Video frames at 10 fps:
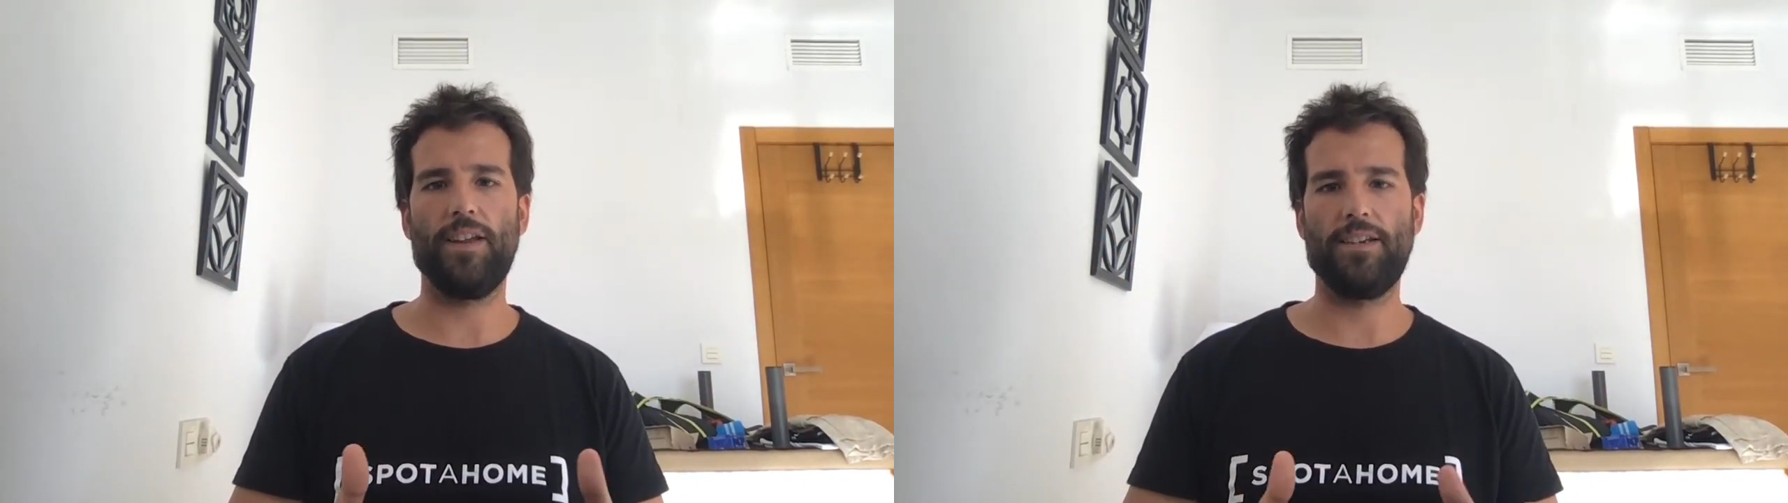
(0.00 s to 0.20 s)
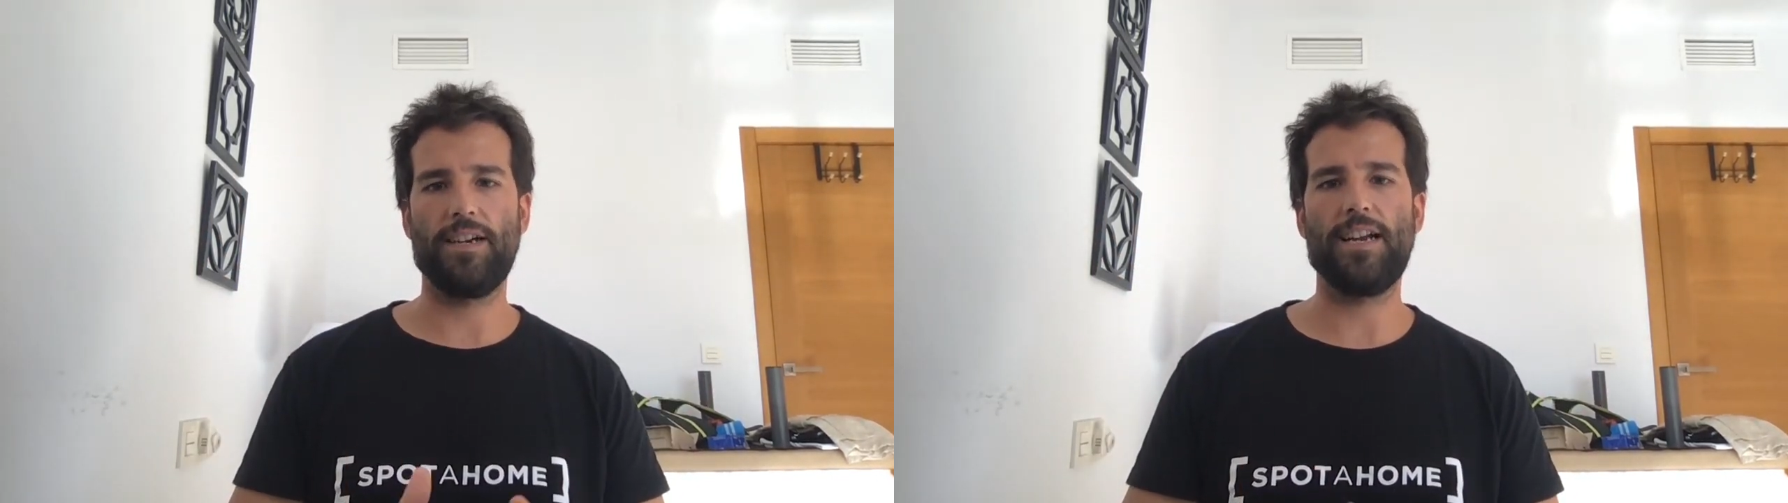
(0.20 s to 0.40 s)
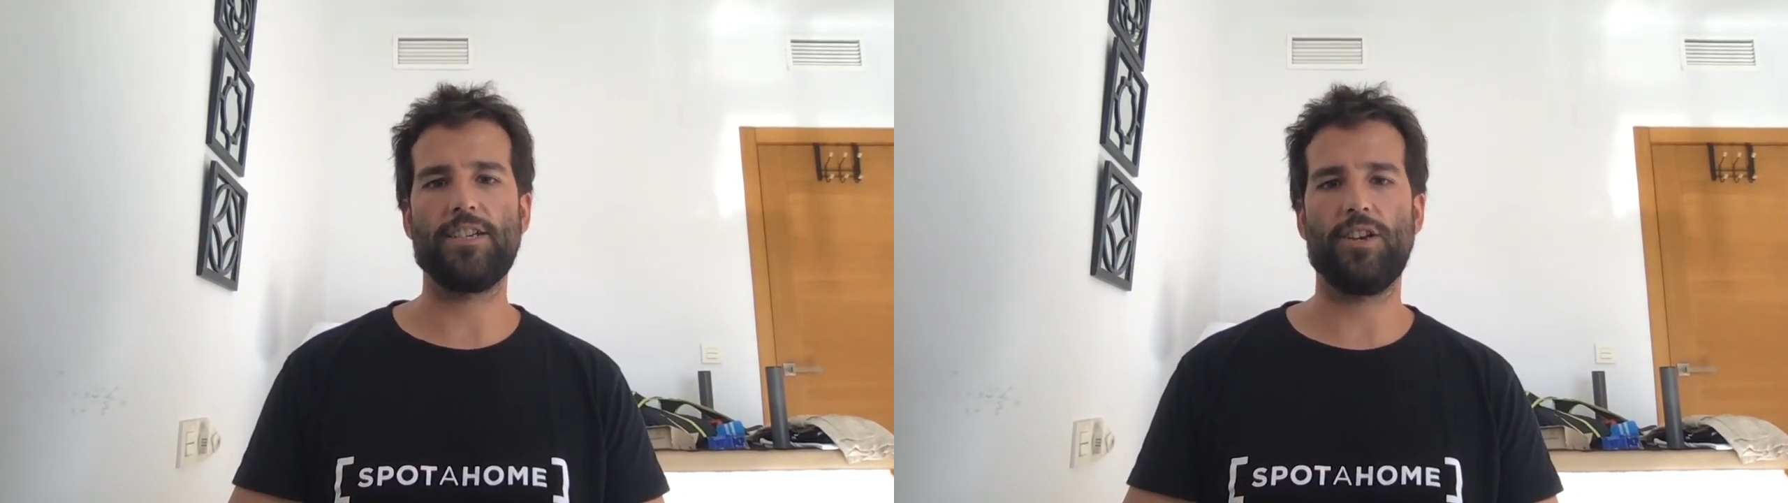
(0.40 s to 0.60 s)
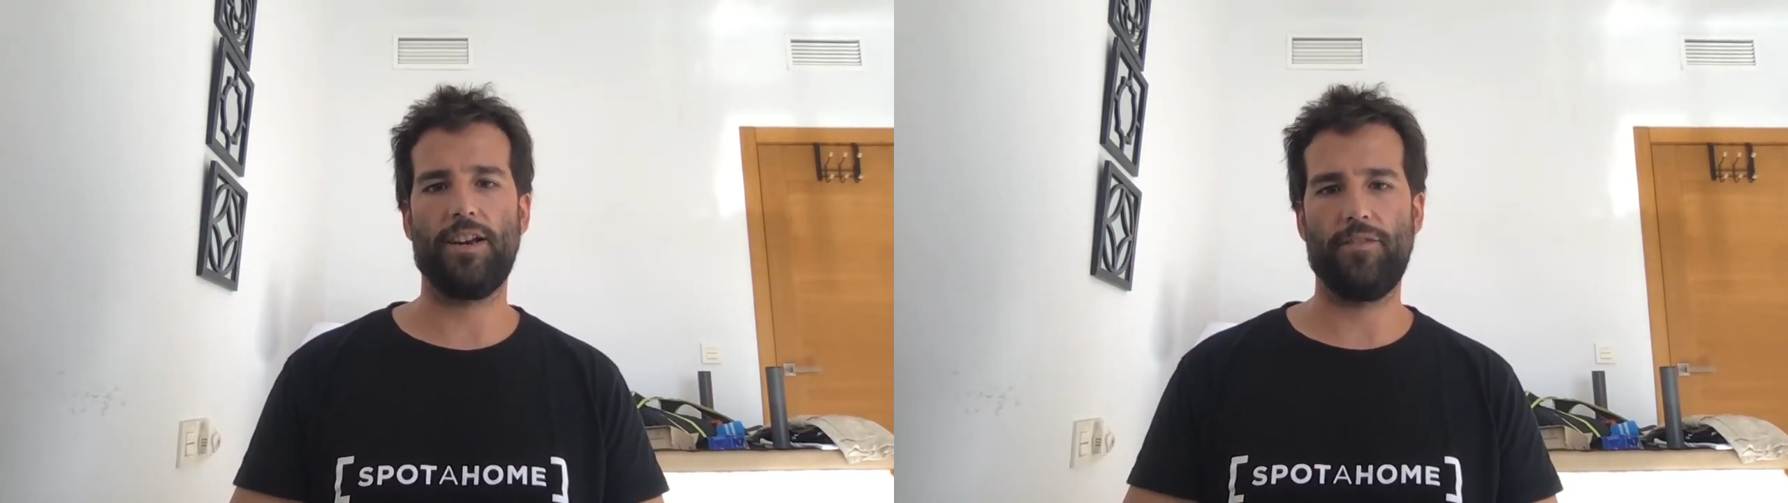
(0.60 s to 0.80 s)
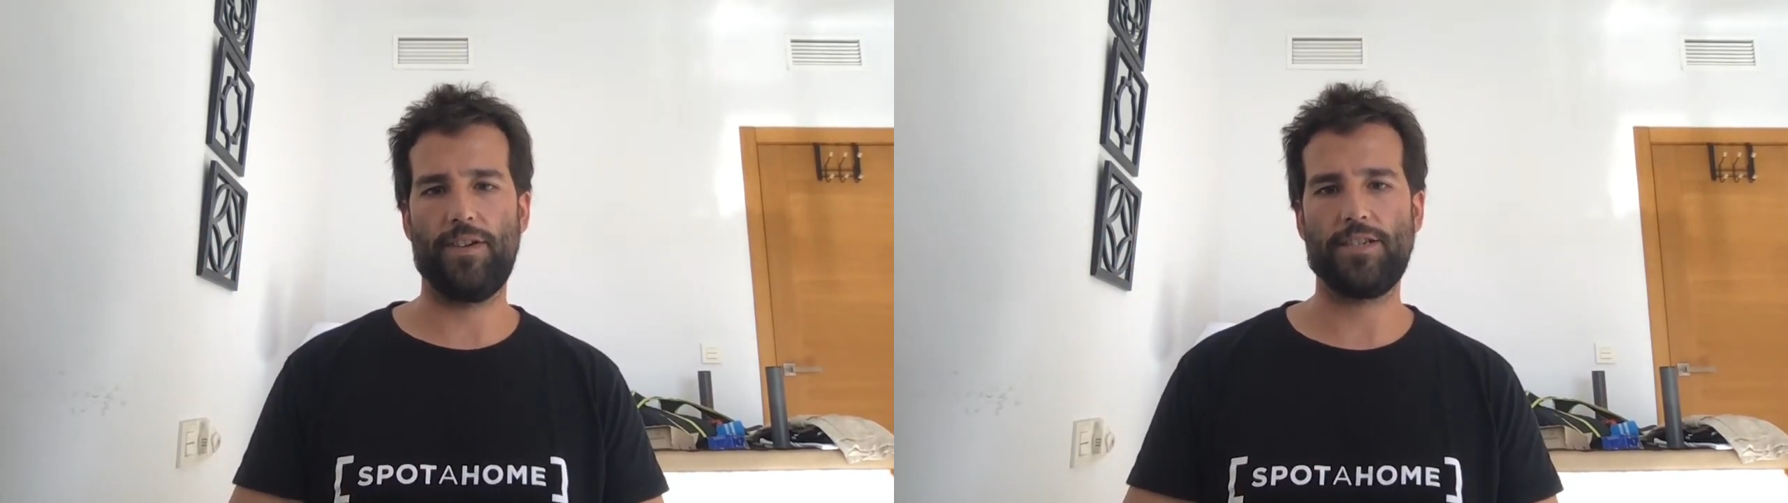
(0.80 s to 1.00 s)

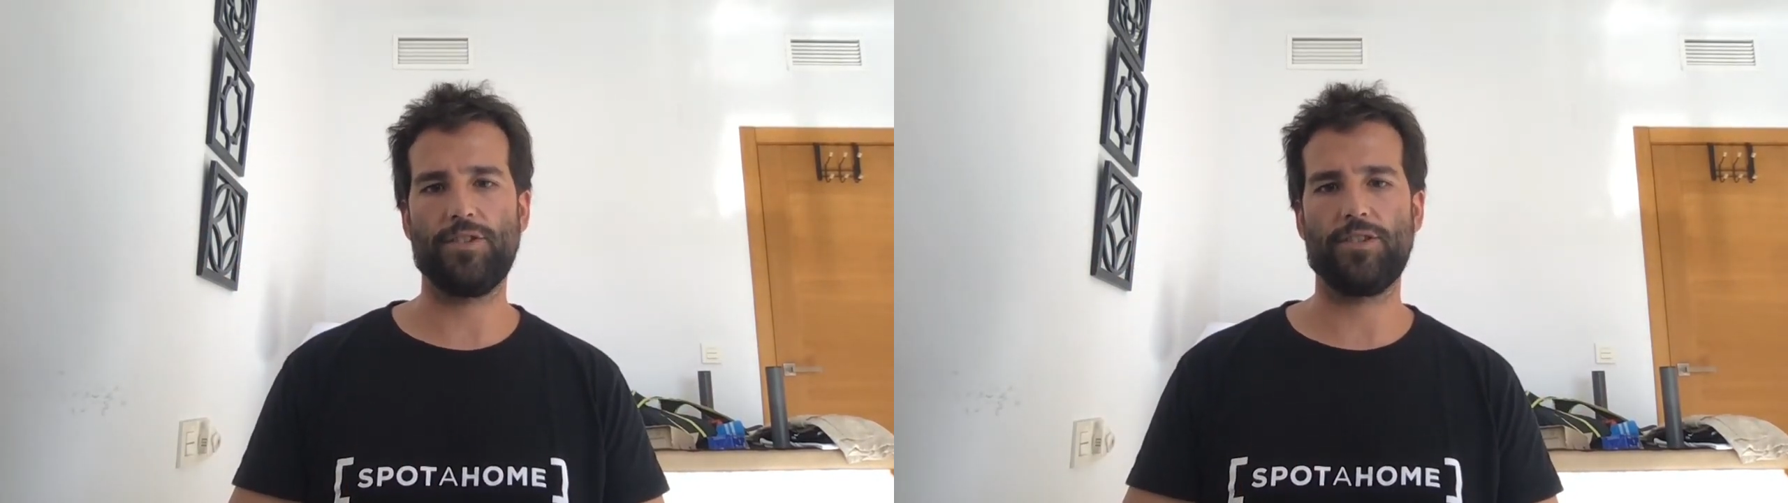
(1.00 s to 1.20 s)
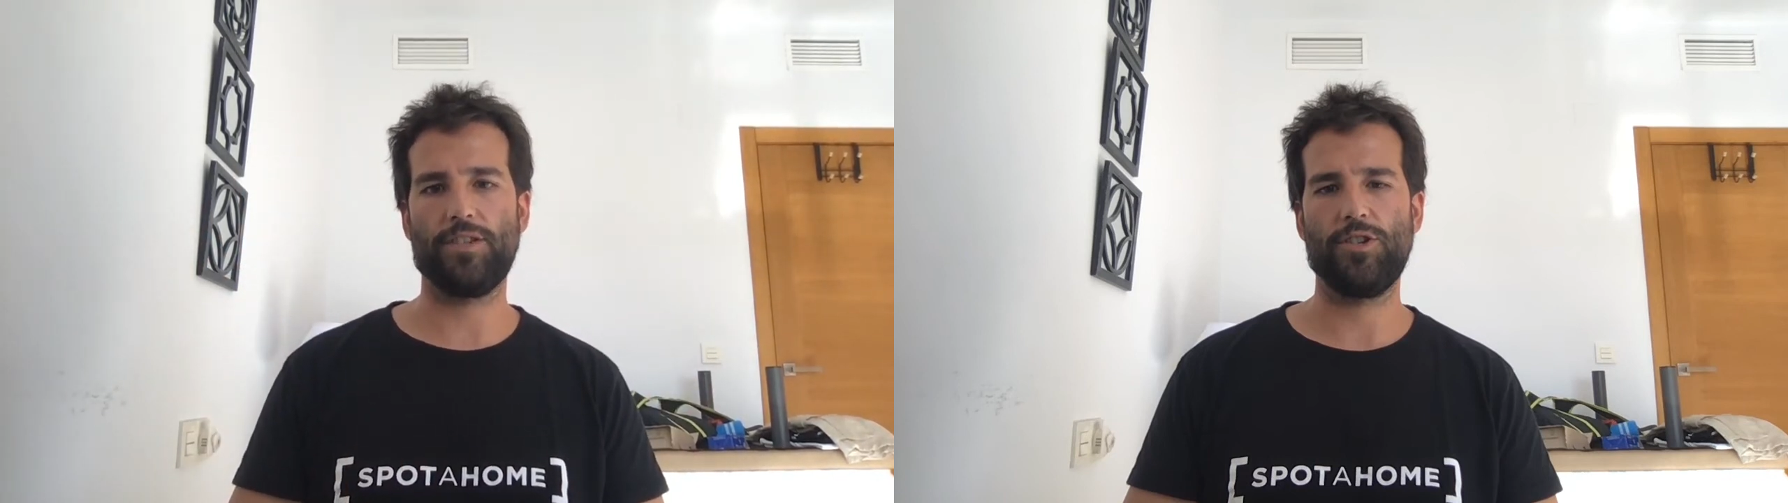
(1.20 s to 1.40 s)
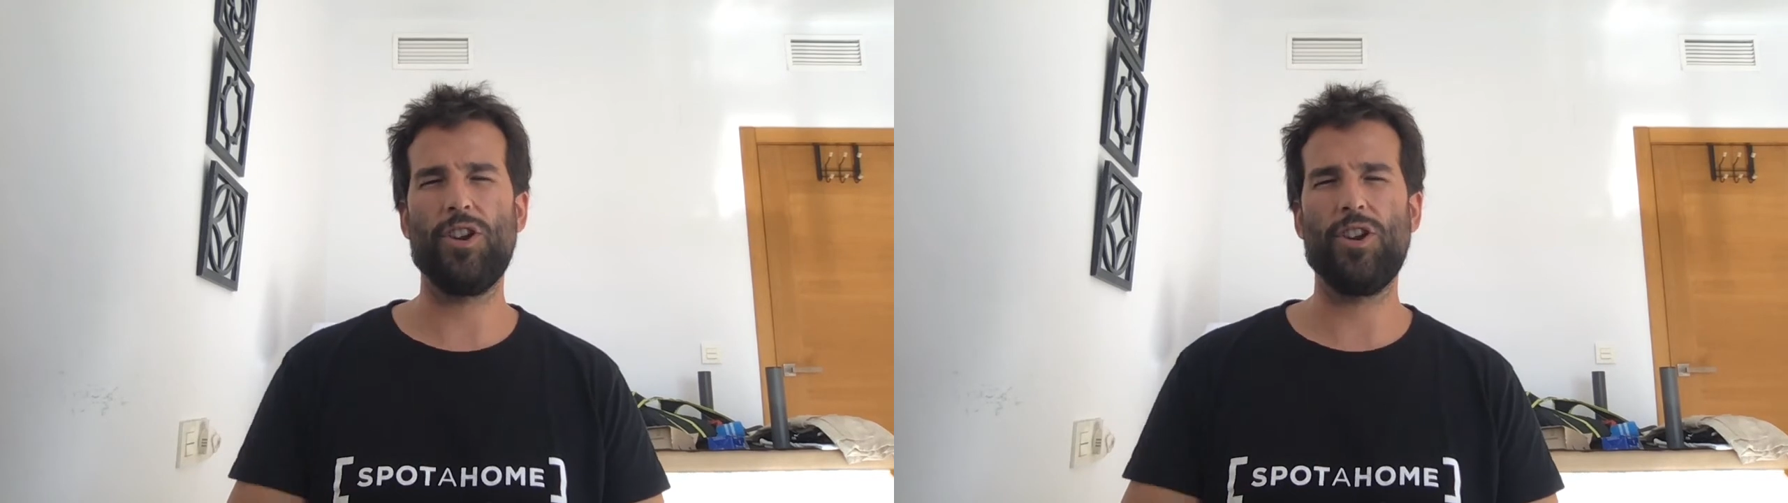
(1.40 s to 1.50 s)
international investors.